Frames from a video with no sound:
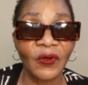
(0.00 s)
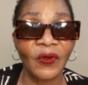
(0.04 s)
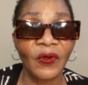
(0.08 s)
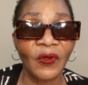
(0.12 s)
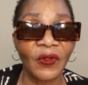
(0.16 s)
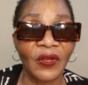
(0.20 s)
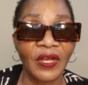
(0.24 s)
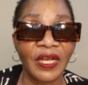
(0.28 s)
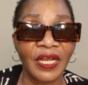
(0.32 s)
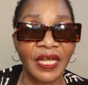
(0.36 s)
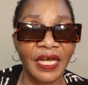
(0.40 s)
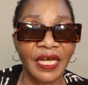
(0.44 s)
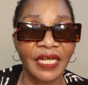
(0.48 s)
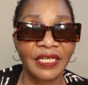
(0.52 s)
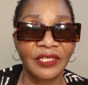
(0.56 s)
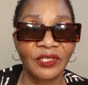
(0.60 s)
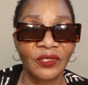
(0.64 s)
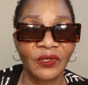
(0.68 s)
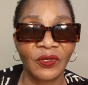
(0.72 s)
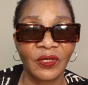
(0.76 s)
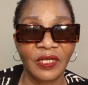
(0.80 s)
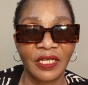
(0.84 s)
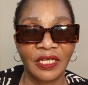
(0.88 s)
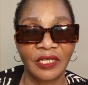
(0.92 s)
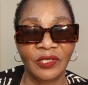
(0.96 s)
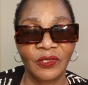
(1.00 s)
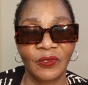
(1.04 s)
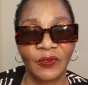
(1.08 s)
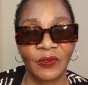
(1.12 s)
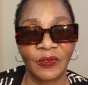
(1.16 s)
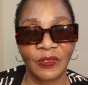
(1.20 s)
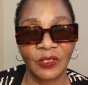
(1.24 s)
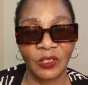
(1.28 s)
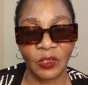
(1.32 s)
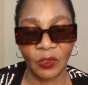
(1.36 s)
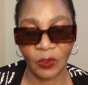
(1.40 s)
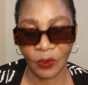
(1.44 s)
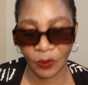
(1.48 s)
At all. At all.
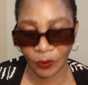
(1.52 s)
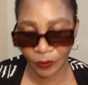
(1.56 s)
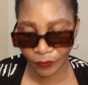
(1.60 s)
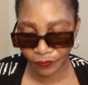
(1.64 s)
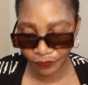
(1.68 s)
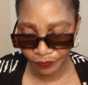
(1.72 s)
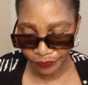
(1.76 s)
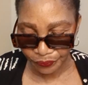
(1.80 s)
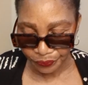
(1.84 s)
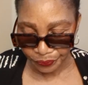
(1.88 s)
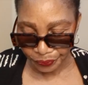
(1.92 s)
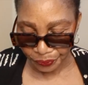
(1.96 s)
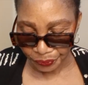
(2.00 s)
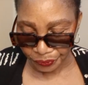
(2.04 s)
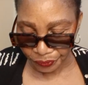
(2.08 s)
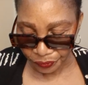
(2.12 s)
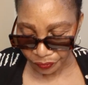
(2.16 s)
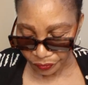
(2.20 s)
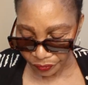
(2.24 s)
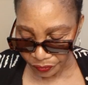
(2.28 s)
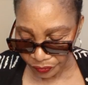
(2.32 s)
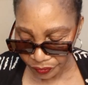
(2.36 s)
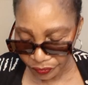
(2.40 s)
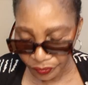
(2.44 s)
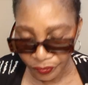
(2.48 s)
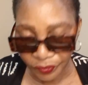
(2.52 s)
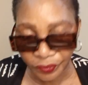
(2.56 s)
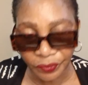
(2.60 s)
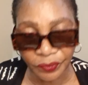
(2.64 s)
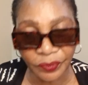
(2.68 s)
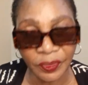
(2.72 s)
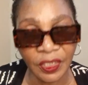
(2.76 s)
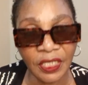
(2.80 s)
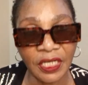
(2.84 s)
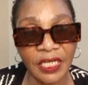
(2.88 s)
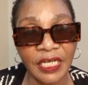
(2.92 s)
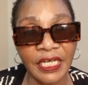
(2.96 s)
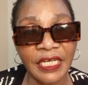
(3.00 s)
So
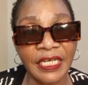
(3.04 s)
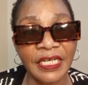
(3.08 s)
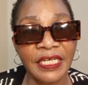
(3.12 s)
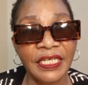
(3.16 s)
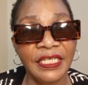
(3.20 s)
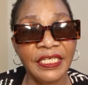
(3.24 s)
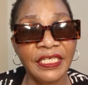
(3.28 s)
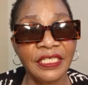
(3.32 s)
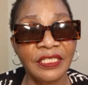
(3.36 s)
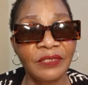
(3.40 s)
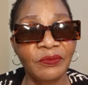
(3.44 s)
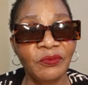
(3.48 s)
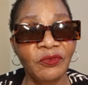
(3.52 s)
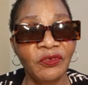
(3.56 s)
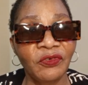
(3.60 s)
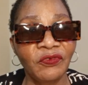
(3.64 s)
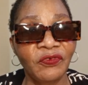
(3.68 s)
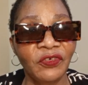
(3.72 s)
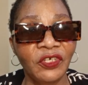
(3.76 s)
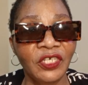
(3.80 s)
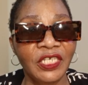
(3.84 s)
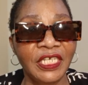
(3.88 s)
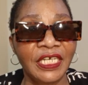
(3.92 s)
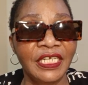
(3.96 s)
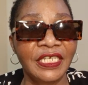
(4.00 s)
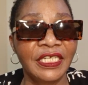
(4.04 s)
let's move on and hear,